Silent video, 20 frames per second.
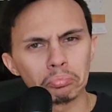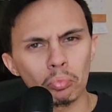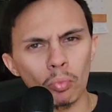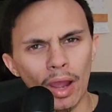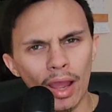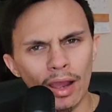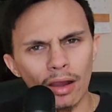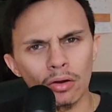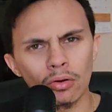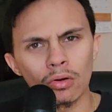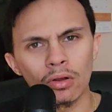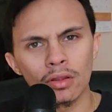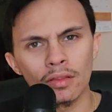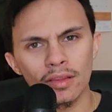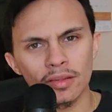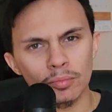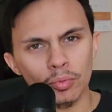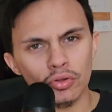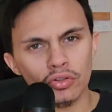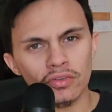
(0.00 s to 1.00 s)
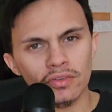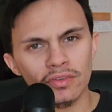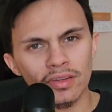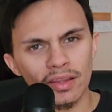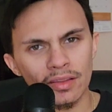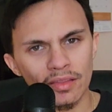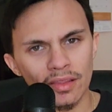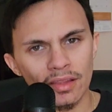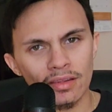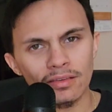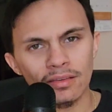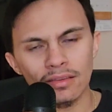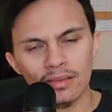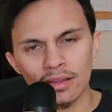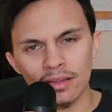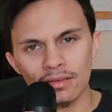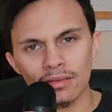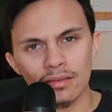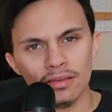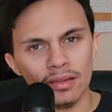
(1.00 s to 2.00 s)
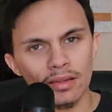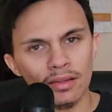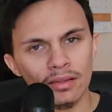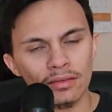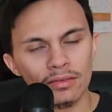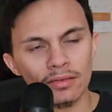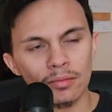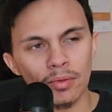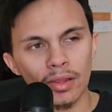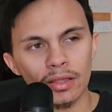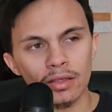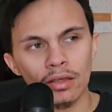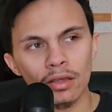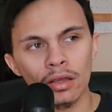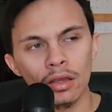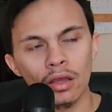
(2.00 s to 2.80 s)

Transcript: wow, this person said this and this and this. I'm like,